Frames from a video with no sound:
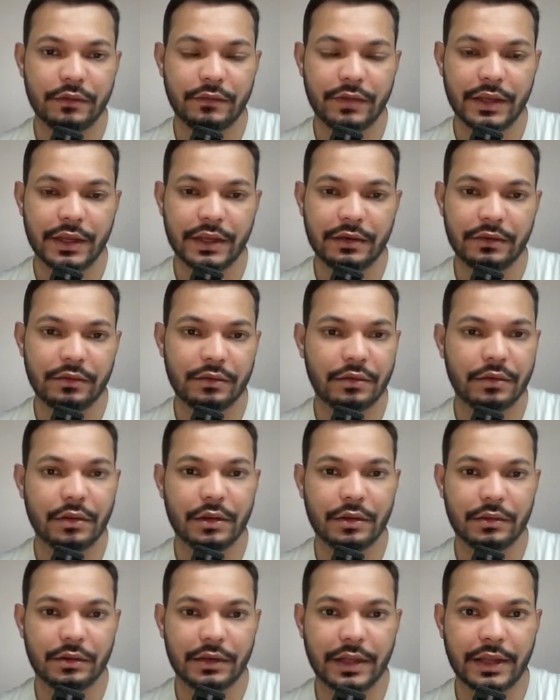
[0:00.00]
We can
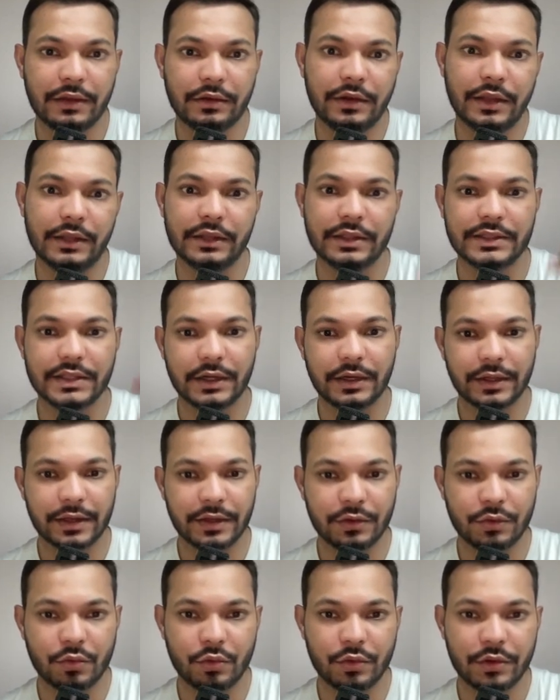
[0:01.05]
like take this
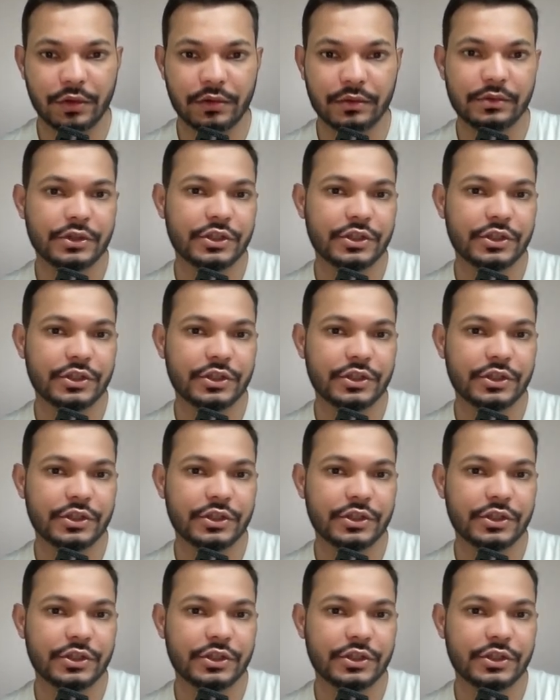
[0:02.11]
entire code,